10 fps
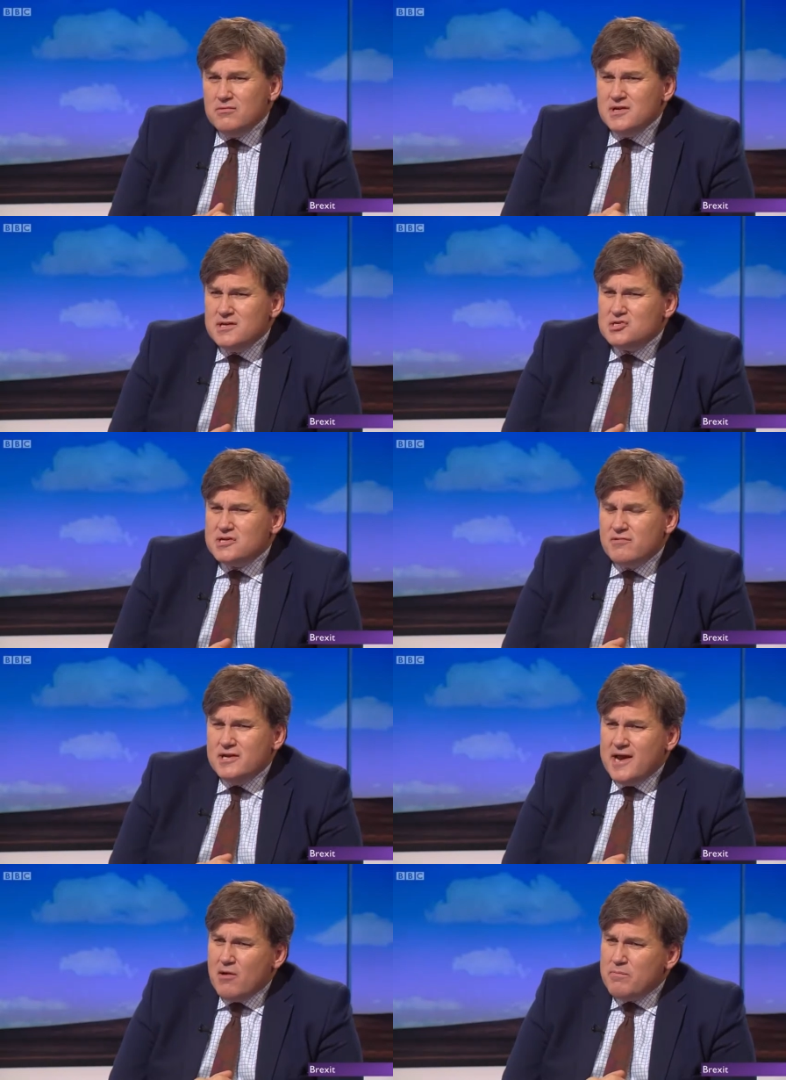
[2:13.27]
don't think necessarily
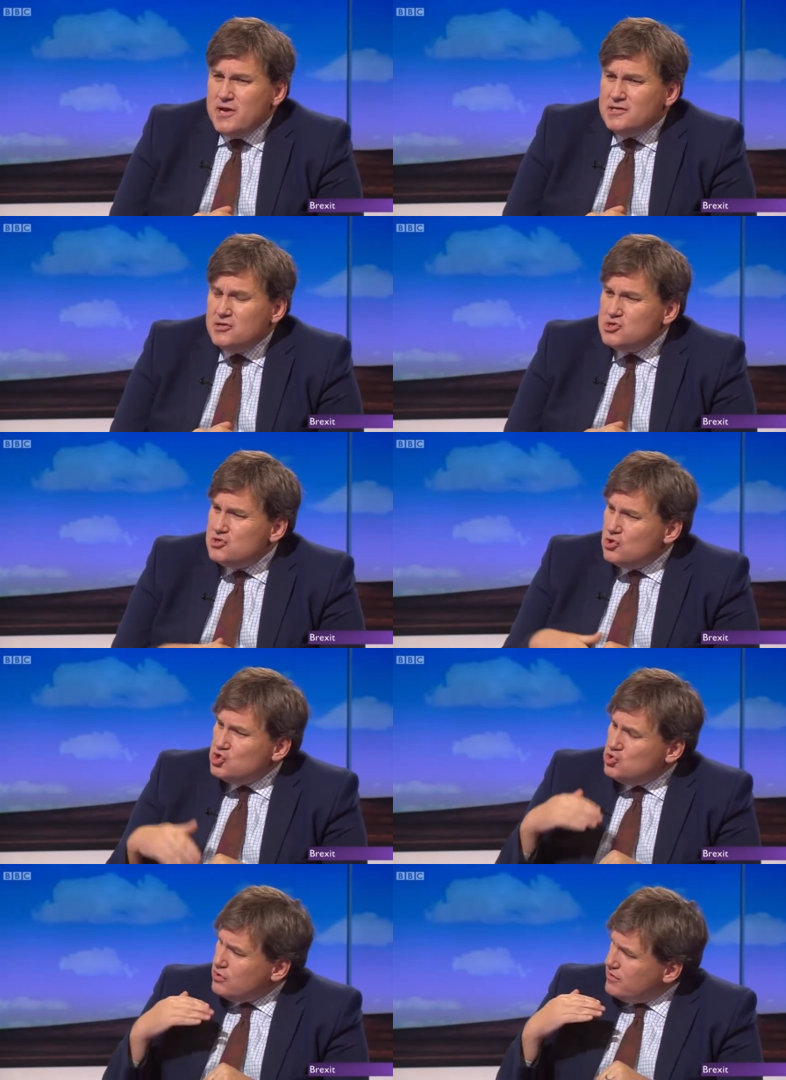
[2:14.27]
downbeat. I'm just not
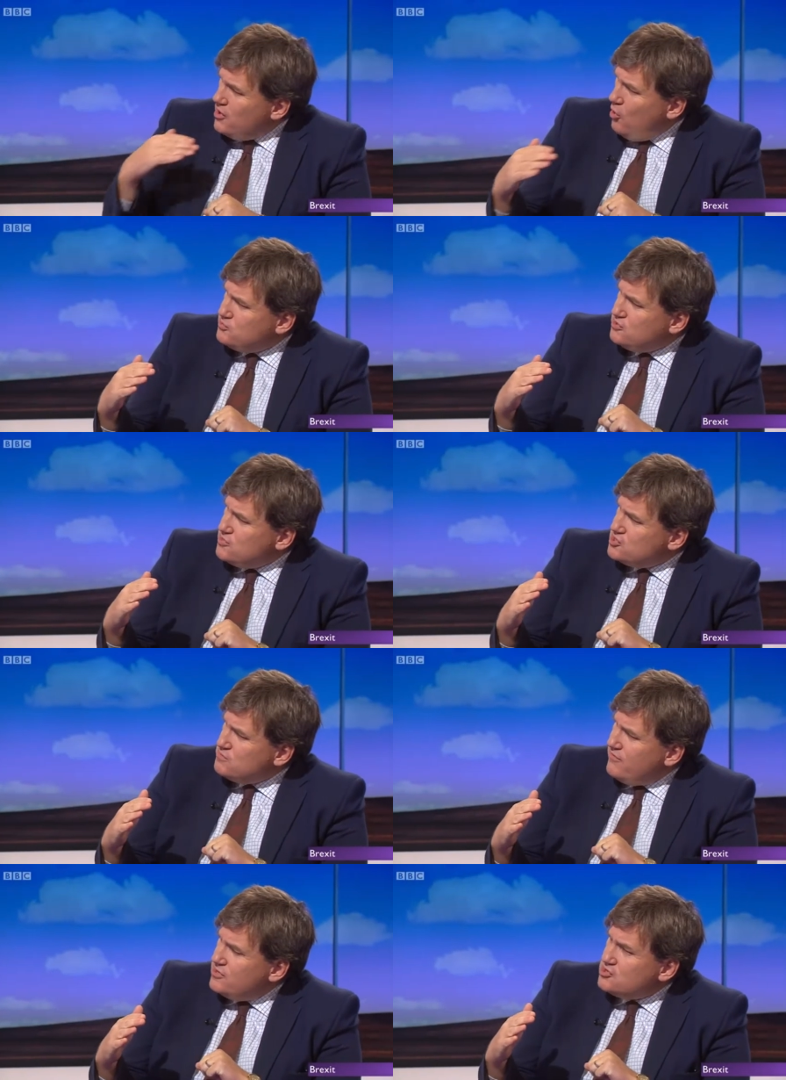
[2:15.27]
sure that the
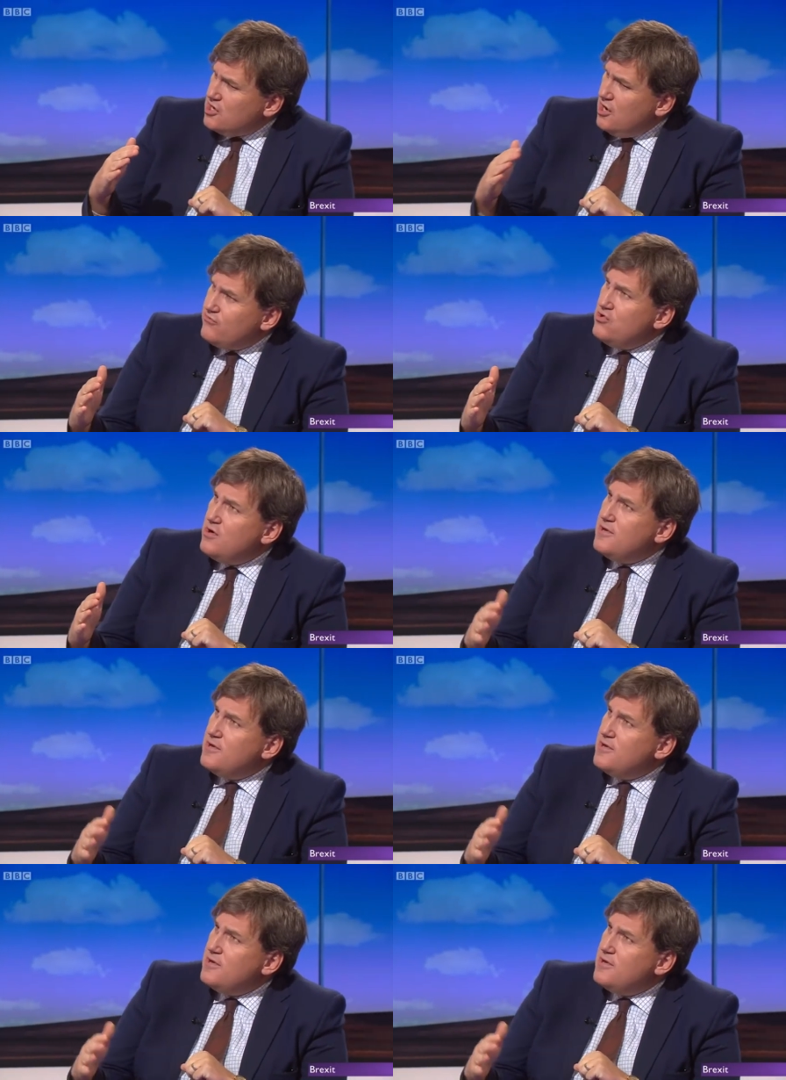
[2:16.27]
optimism of it has cut through.